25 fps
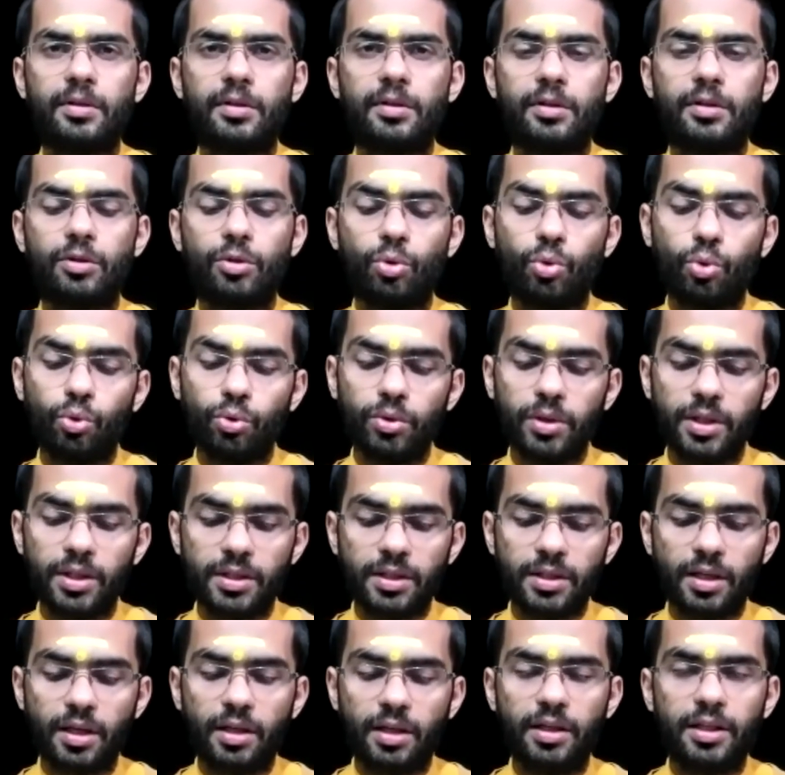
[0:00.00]
Through these
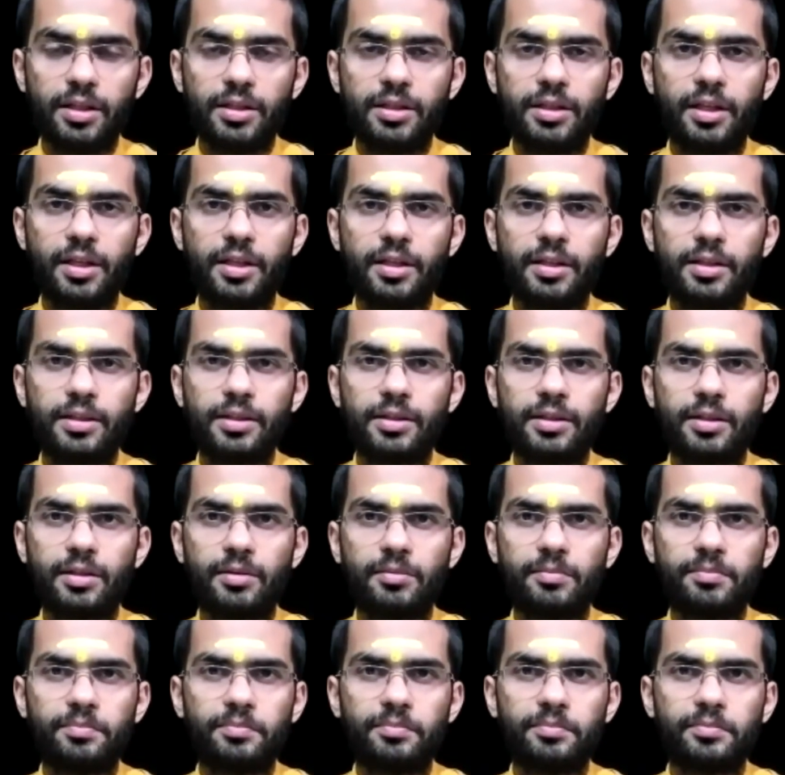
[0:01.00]
conditionings,
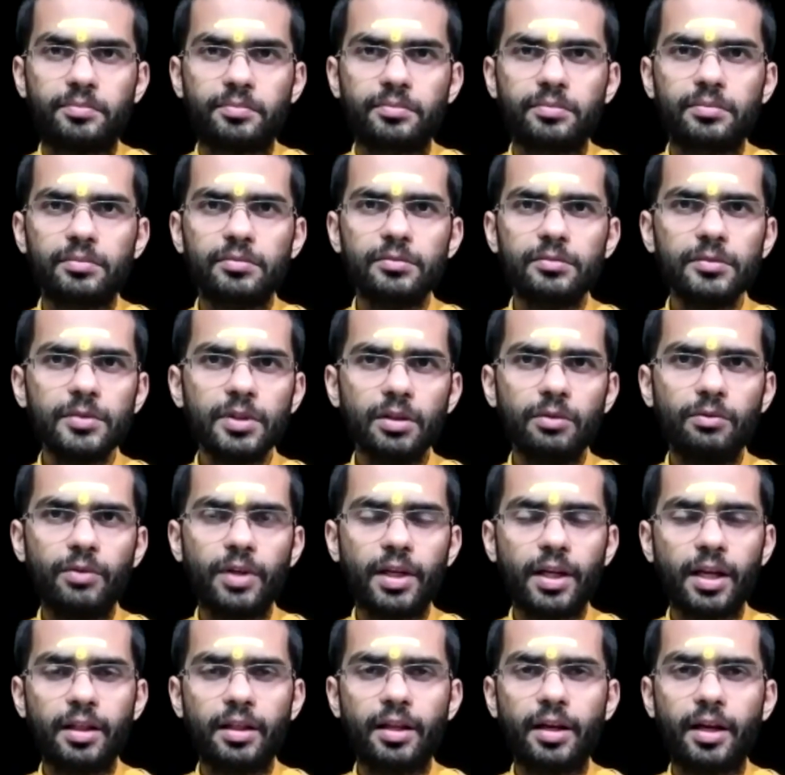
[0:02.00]
we
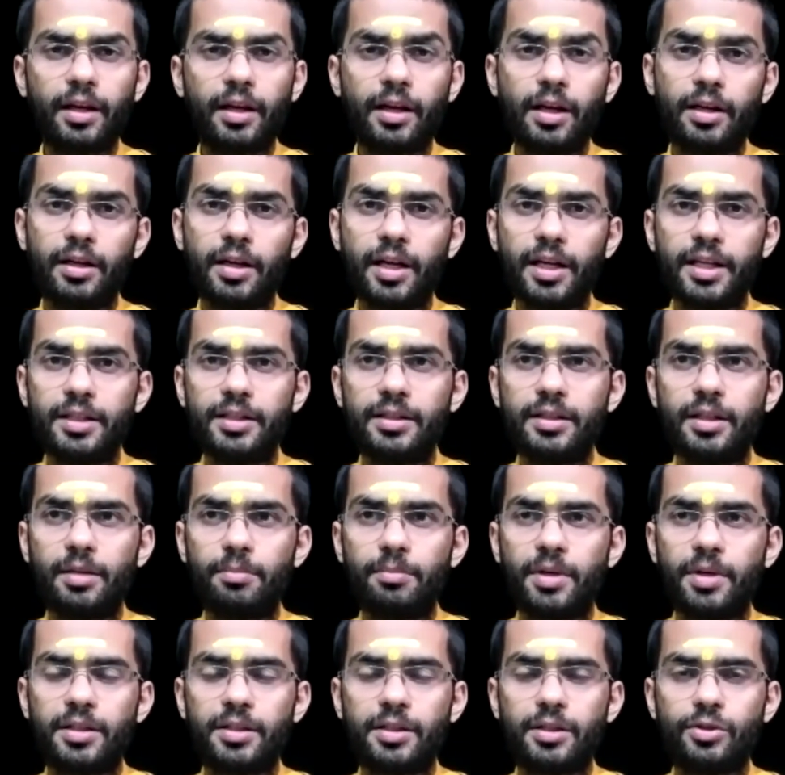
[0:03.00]
can recognize the
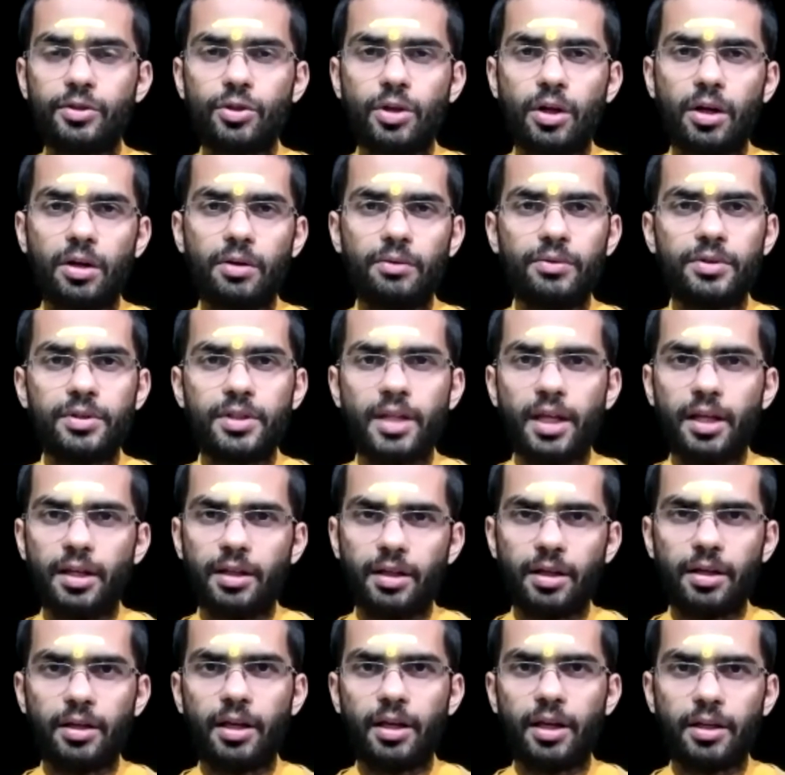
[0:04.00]
presence of
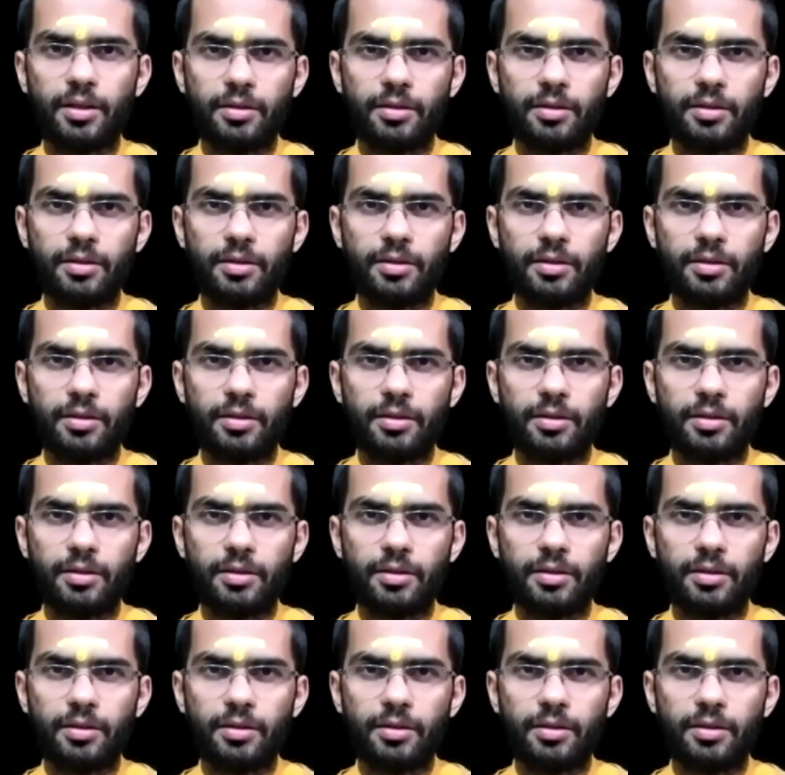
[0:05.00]
Chaitanya.